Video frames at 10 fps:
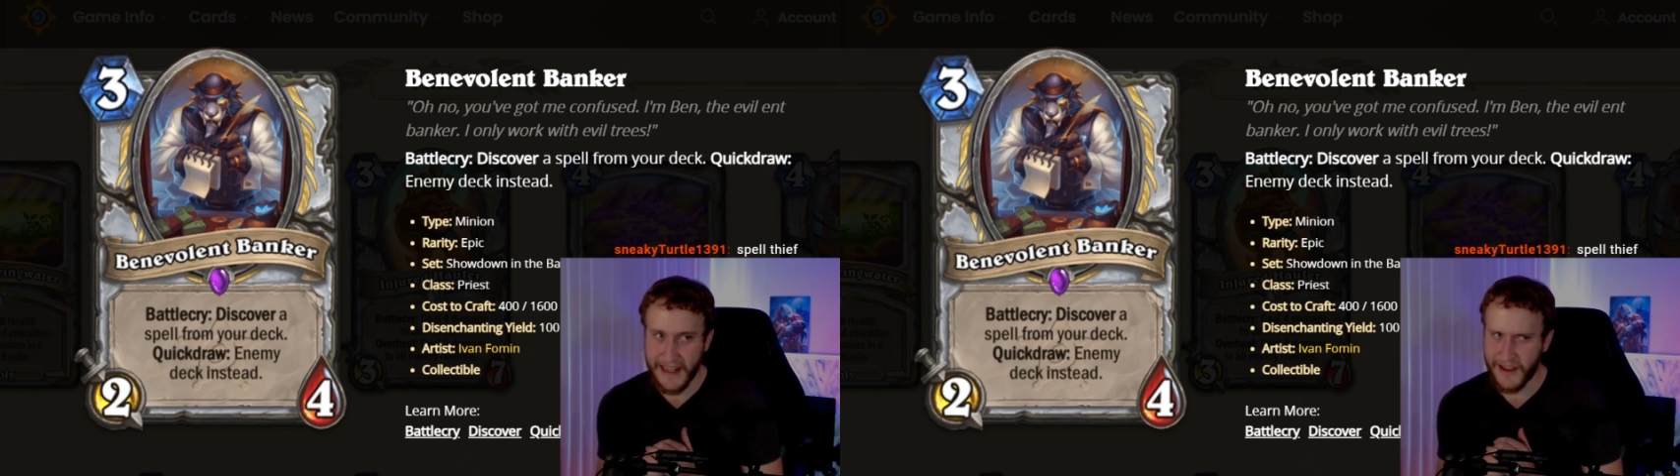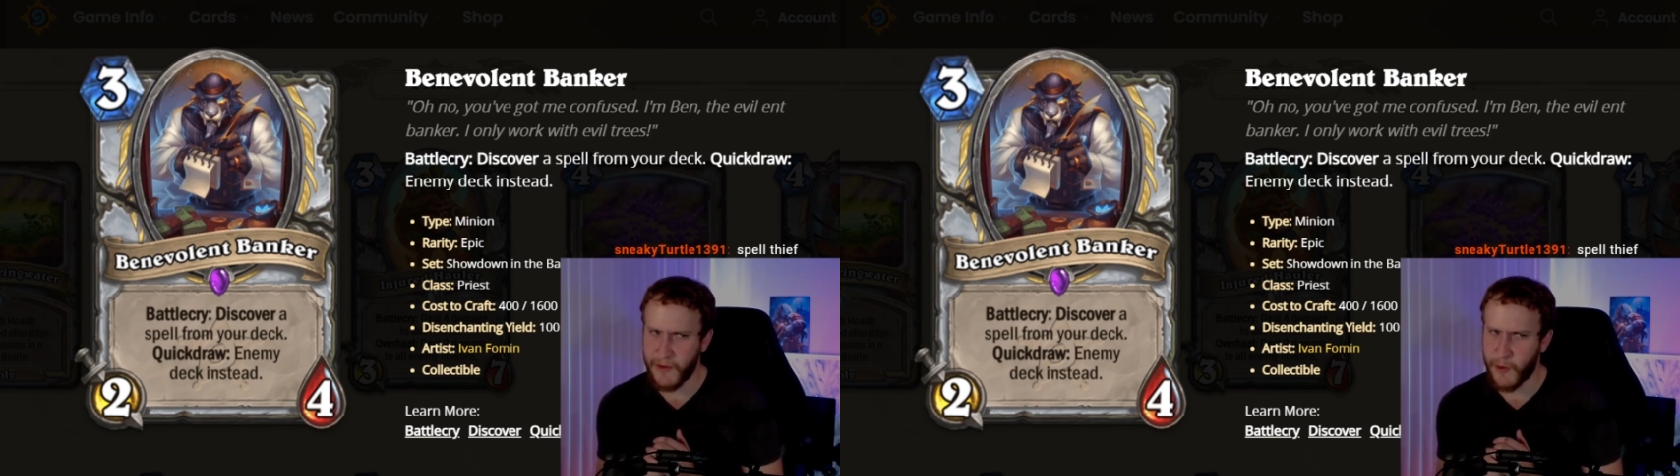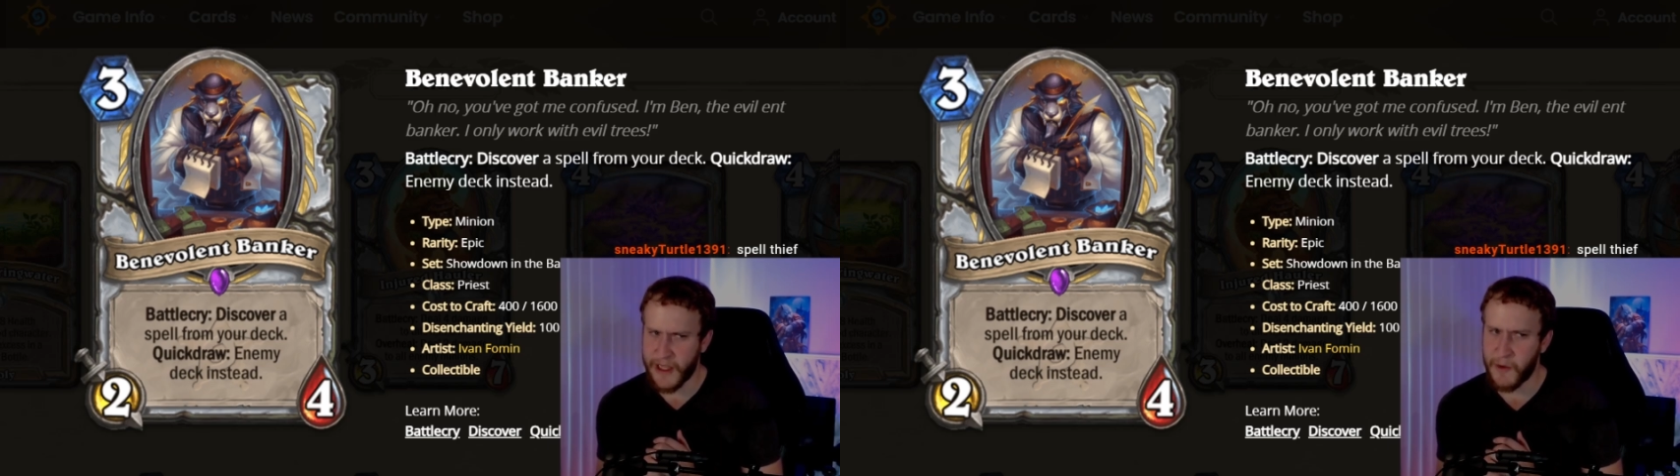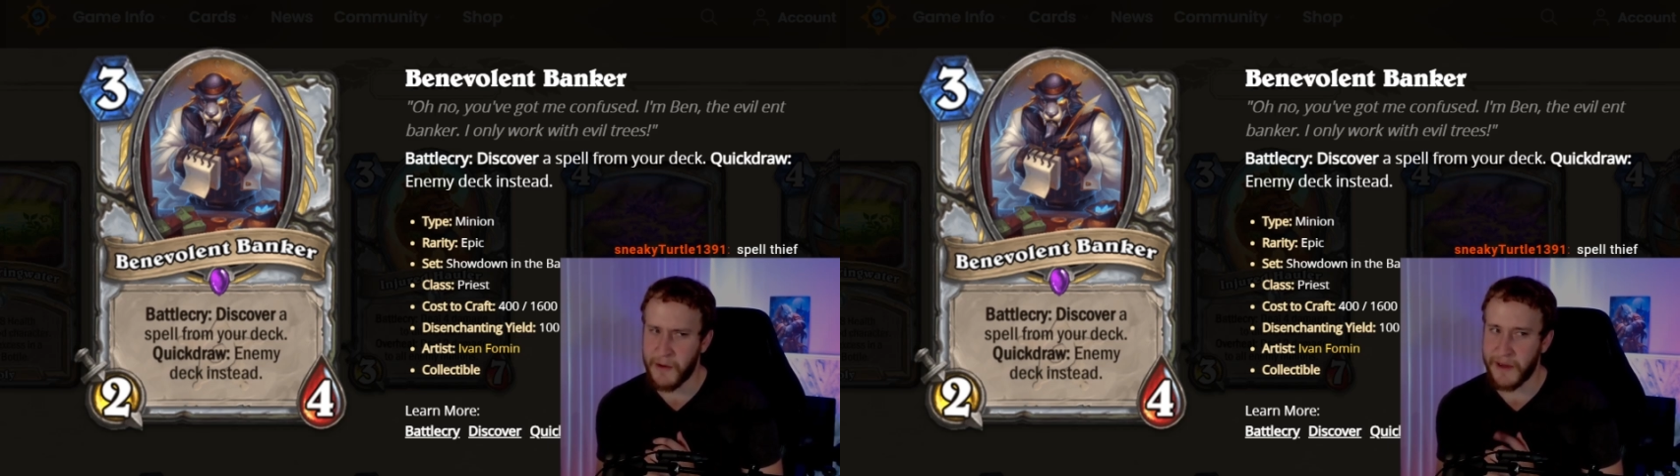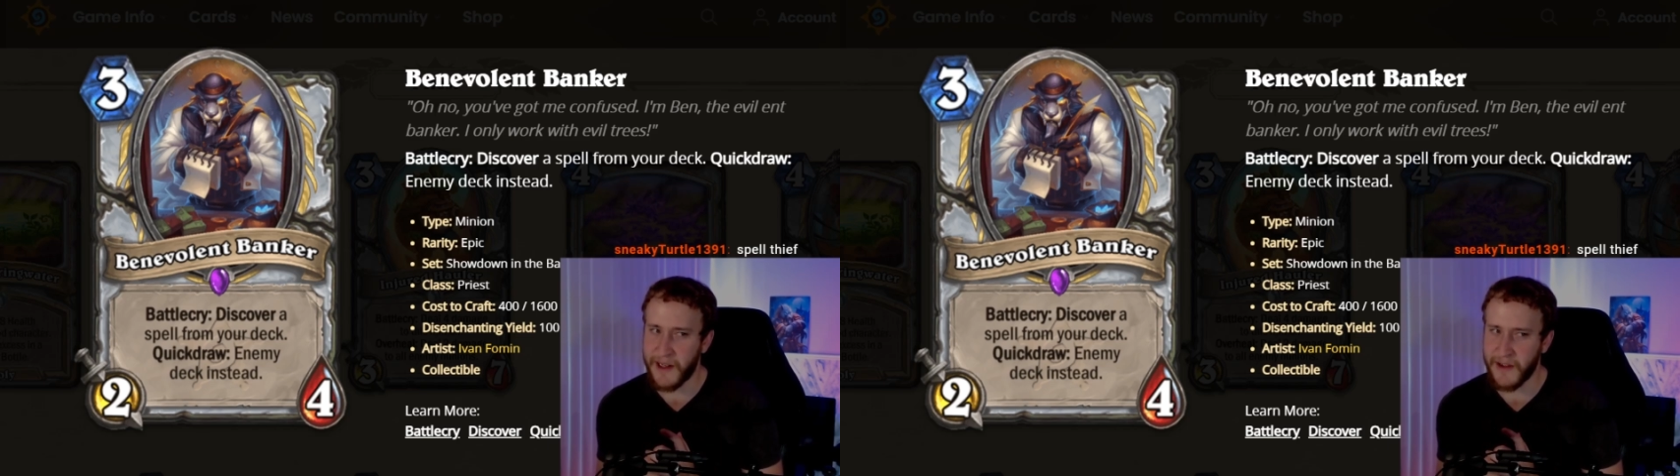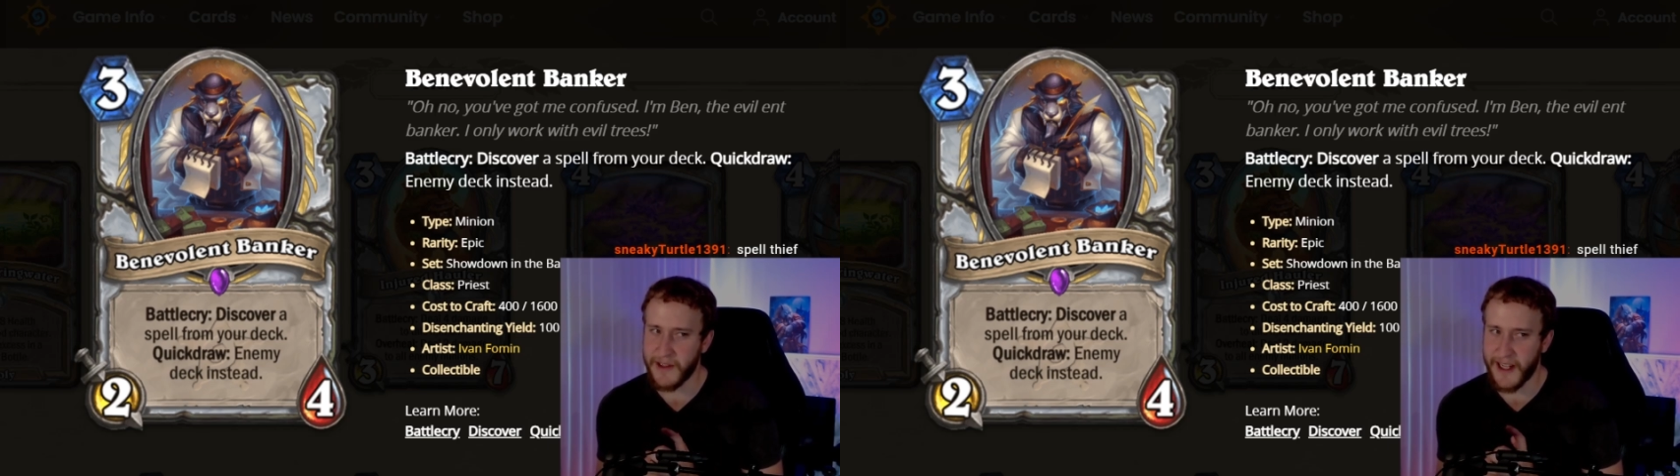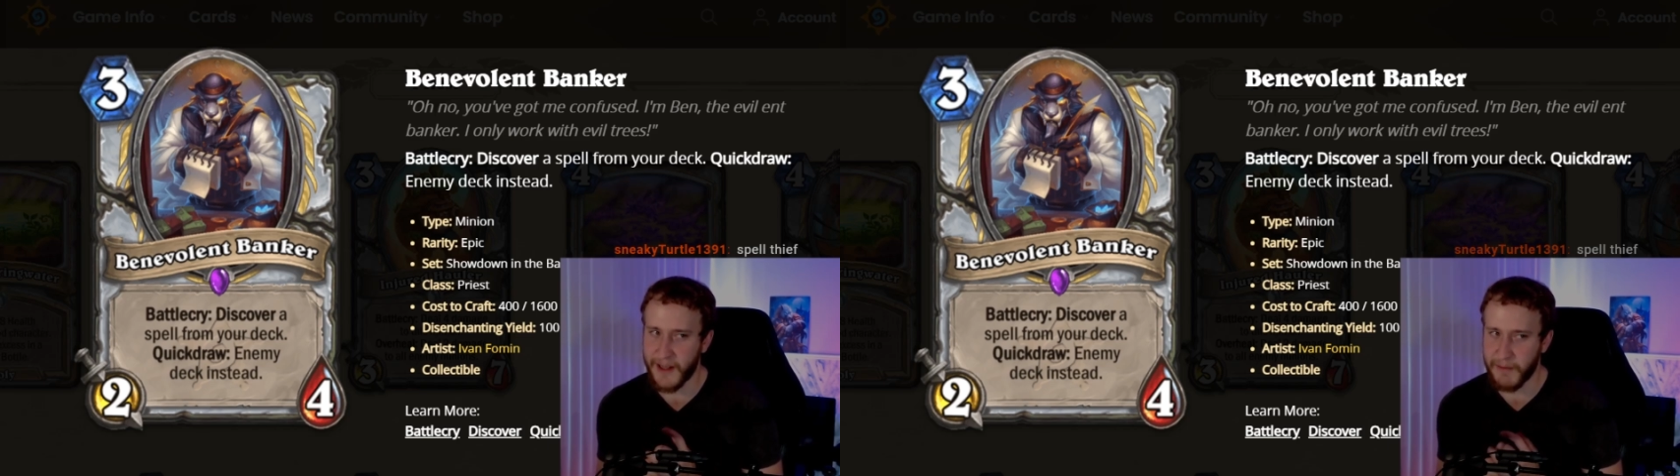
and they wouldn't be understat.